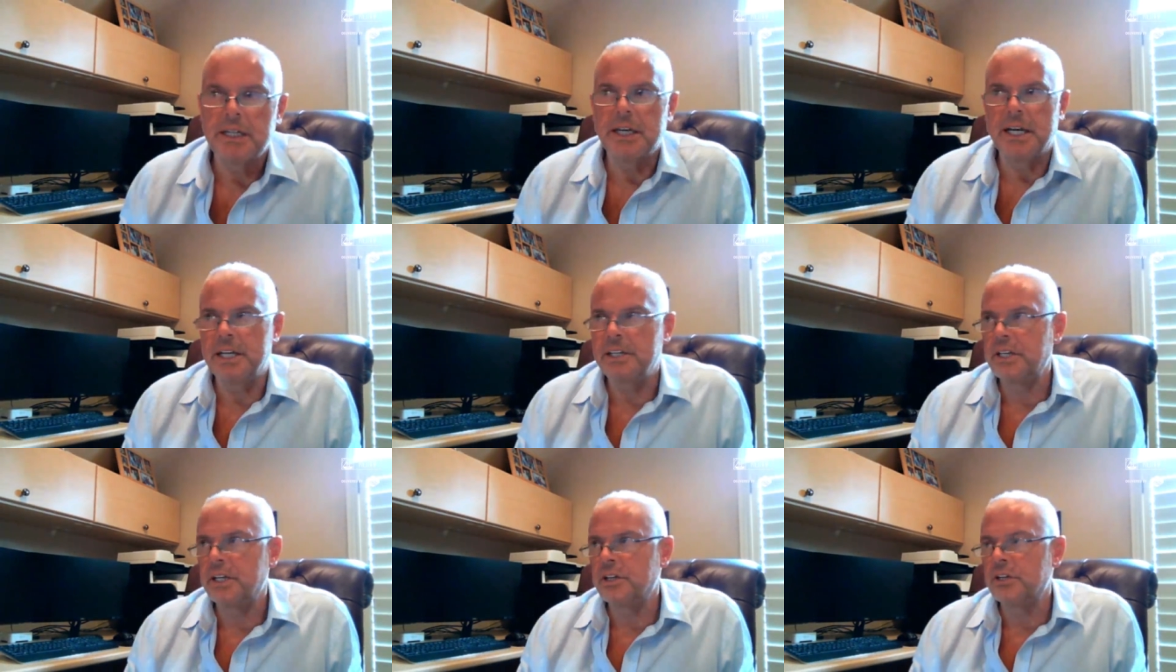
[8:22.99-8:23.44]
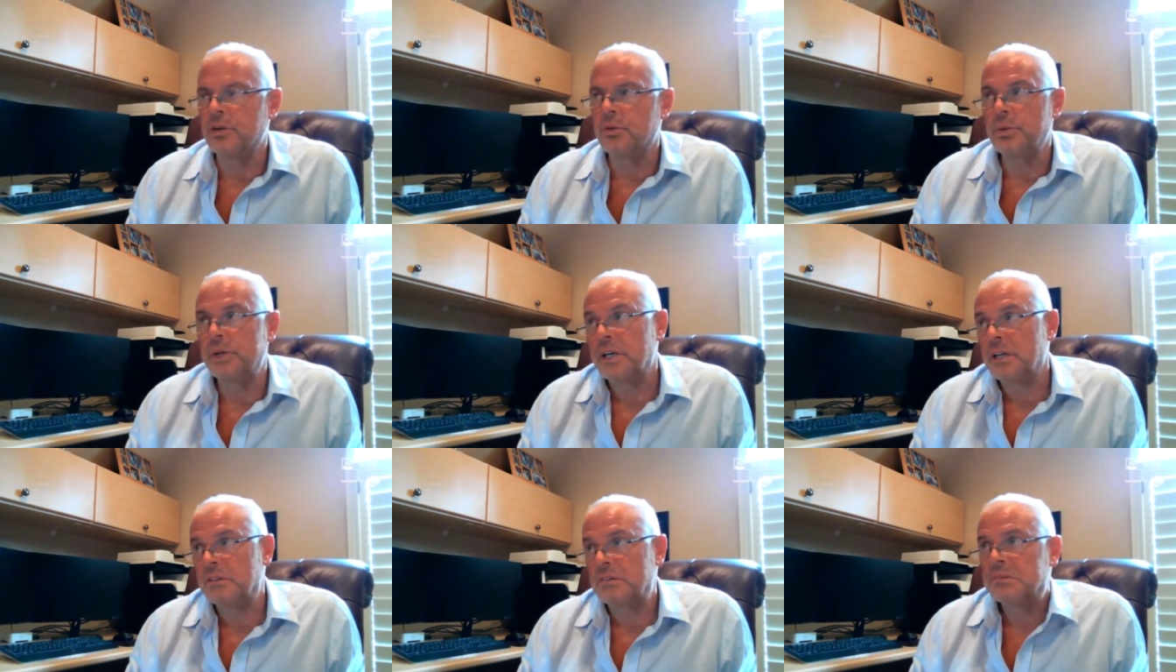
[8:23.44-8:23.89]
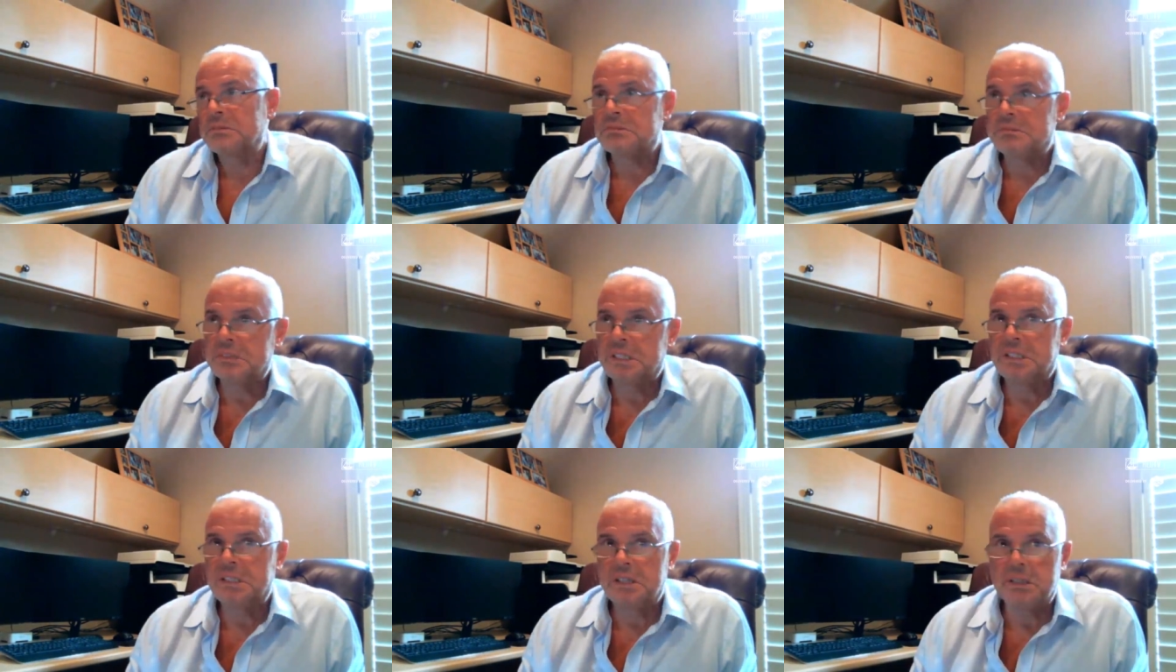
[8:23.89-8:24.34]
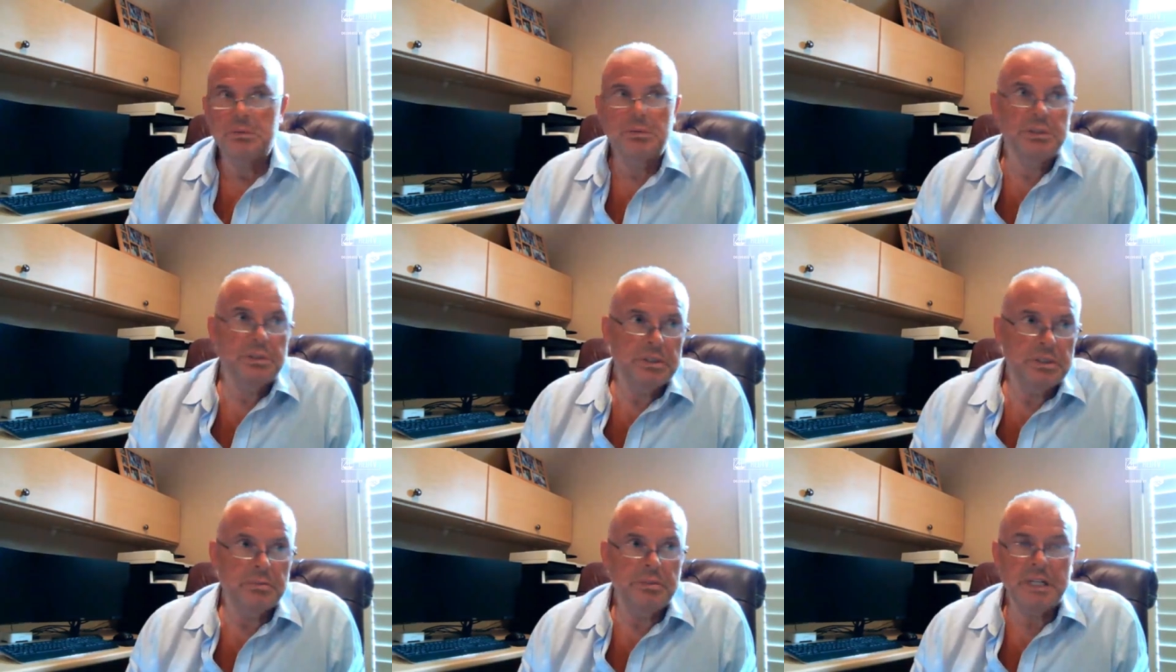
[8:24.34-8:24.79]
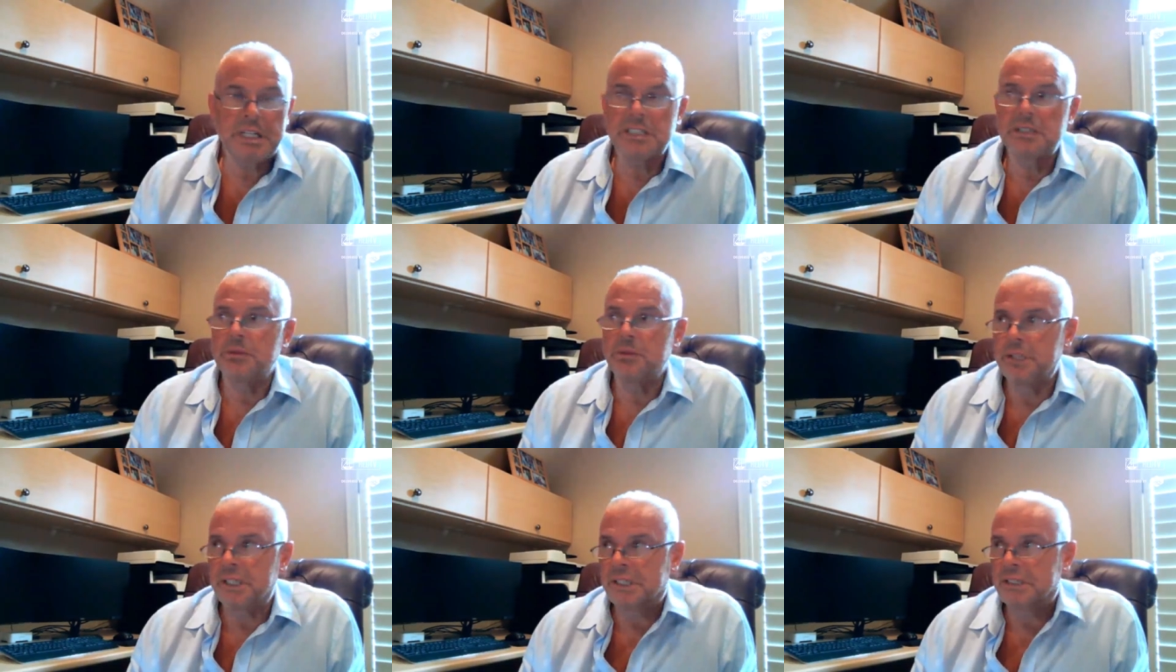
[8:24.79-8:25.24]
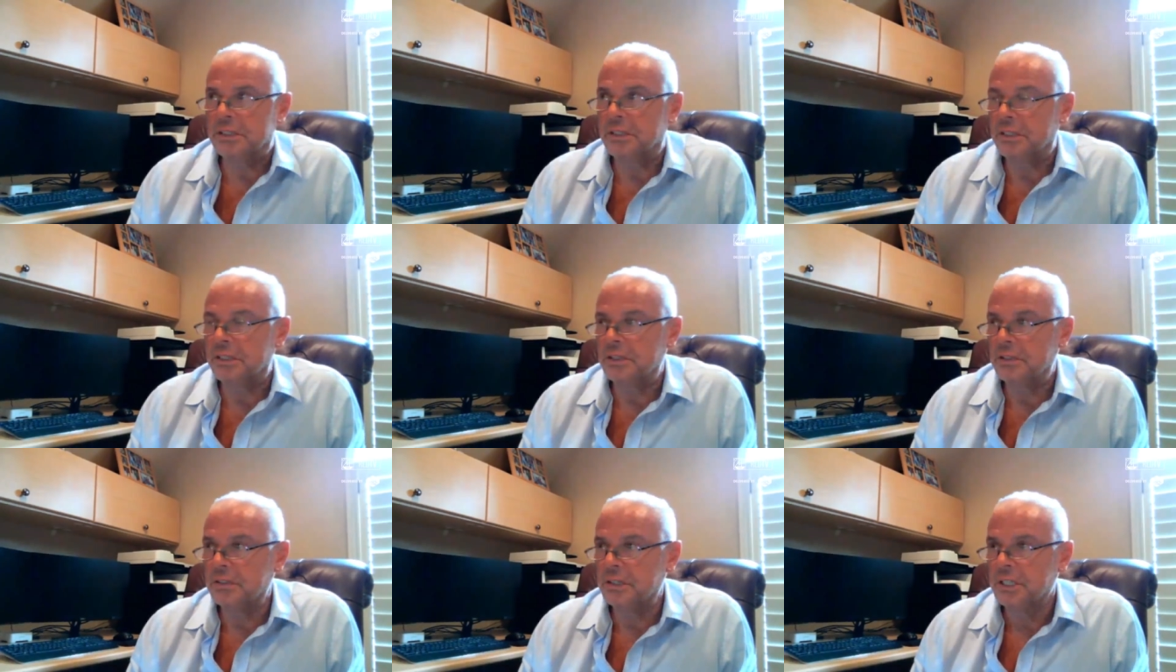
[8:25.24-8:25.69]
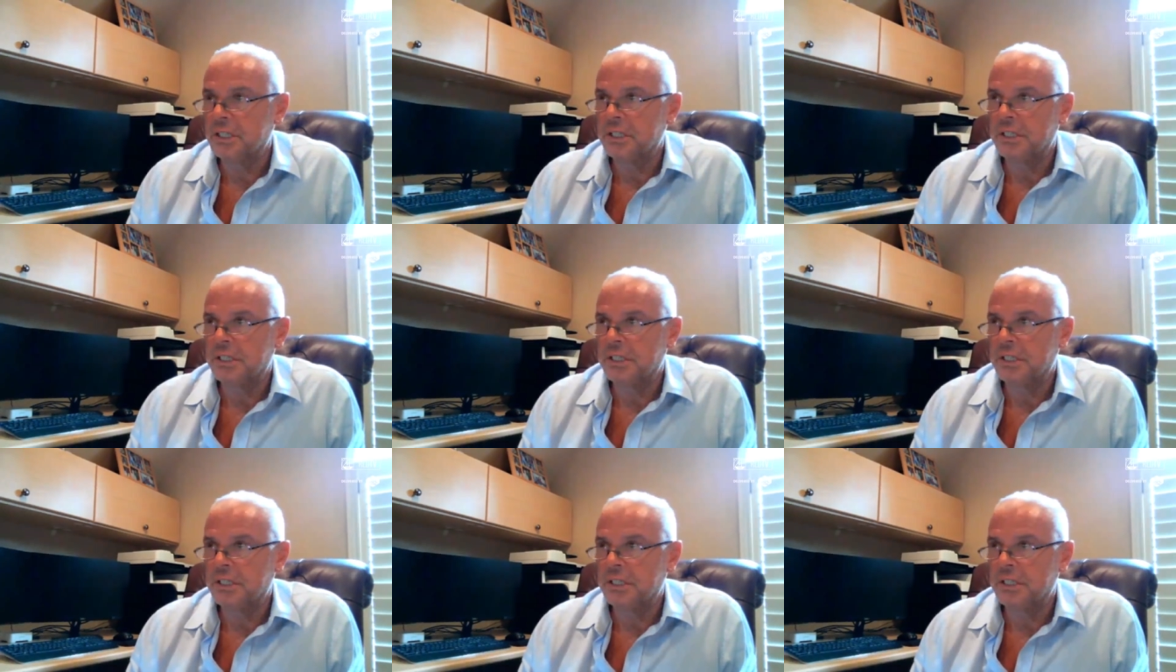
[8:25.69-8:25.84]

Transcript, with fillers: and you go, well, you know, we'll do the best that we can do,